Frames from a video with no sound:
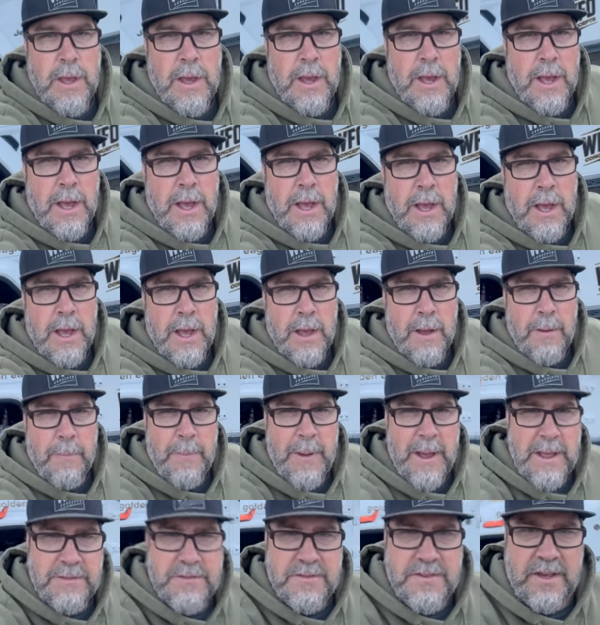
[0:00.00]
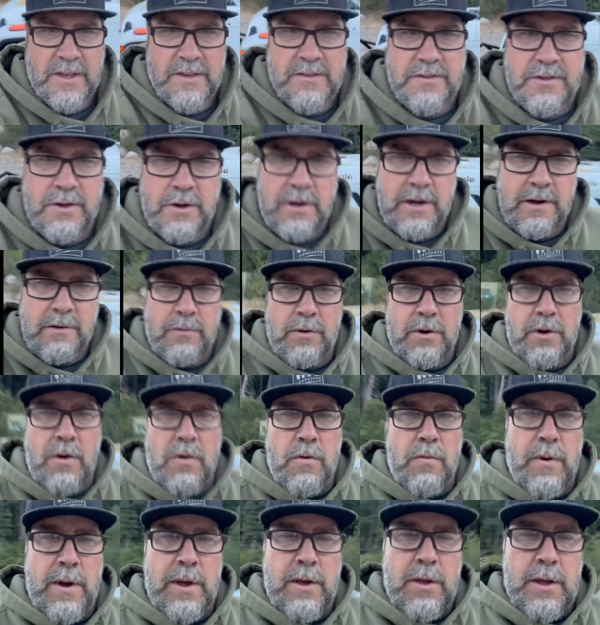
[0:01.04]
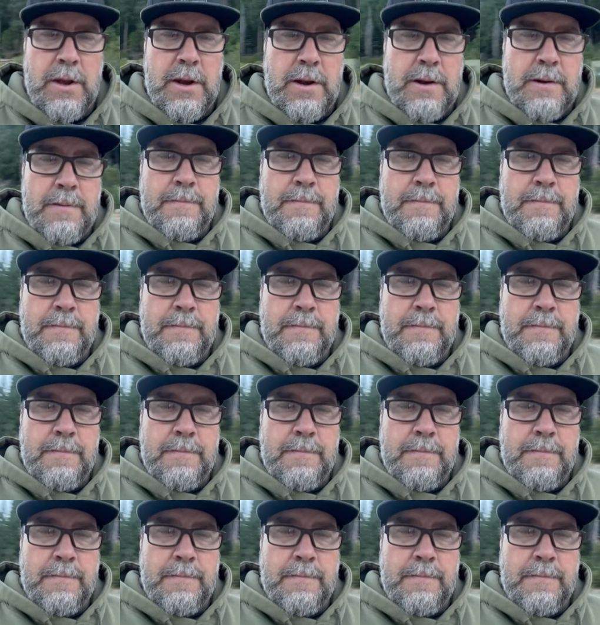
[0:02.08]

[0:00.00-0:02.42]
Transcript: Uh, about six thirty, we're going wheeling.